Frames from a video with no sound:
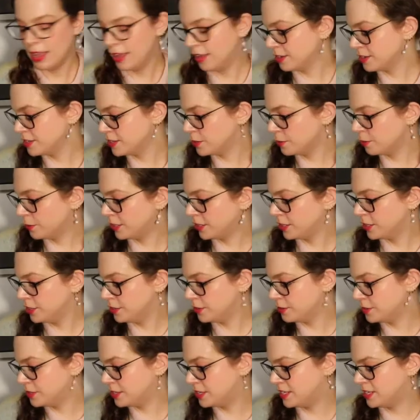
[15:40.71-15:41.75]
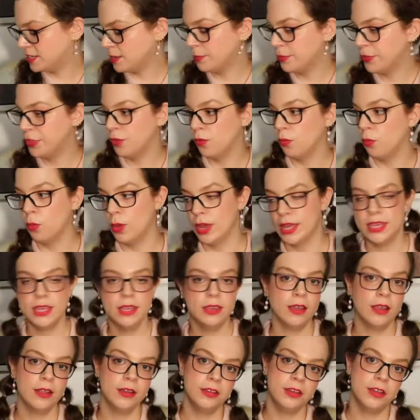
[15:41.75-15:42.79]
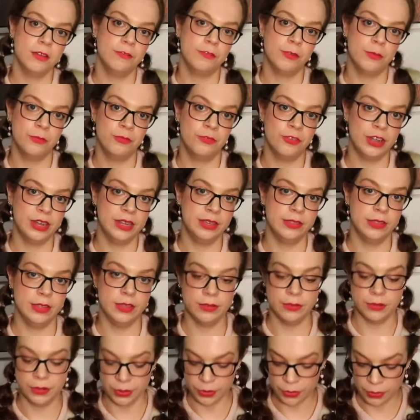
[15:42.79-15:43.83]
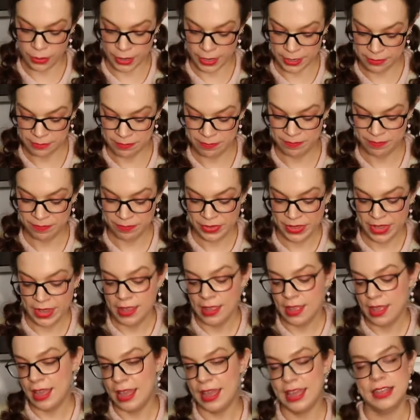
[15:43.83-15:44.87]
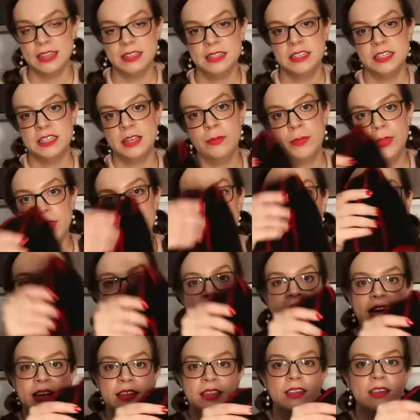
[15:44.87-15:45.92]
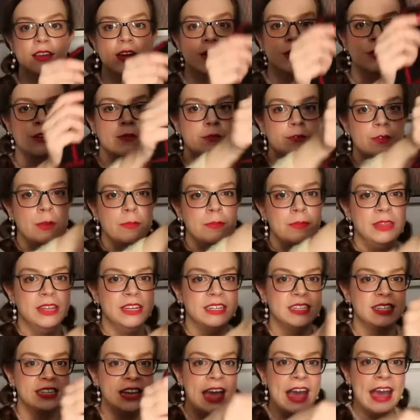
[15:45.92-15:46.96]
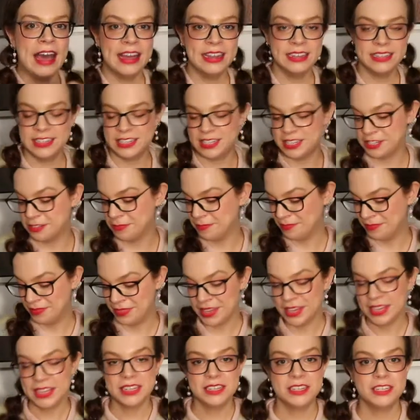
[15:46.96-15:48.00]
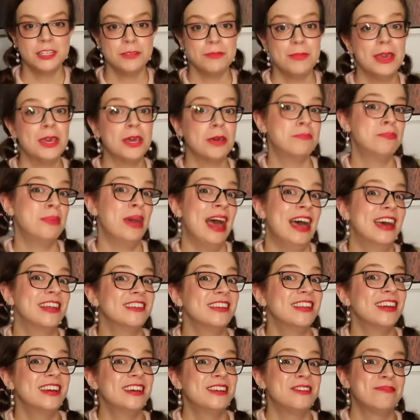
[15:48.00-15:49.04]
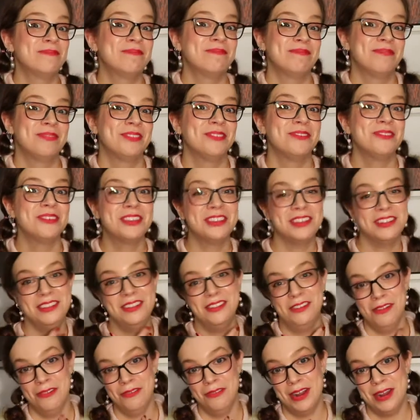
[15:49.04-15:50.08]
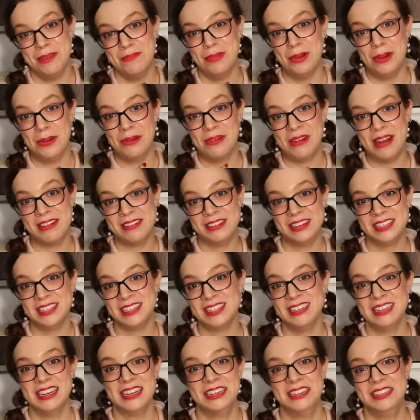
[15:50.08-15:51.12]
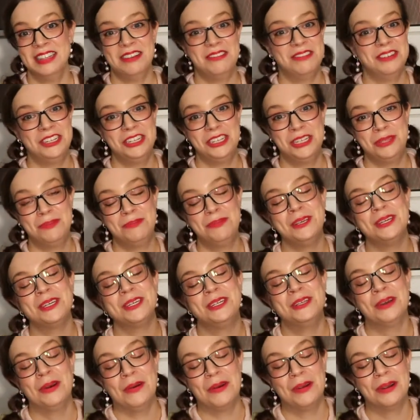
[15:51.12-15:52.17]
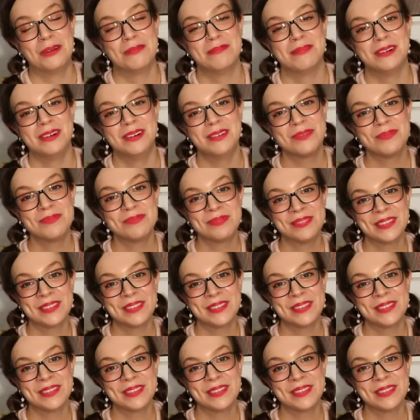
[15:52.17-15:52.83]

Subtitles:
I also want to use some of the white yarn from Freddie the Unicorn and some of the black yarn from this hat to make a panda with a little red bow around its neck. That would just be adorable.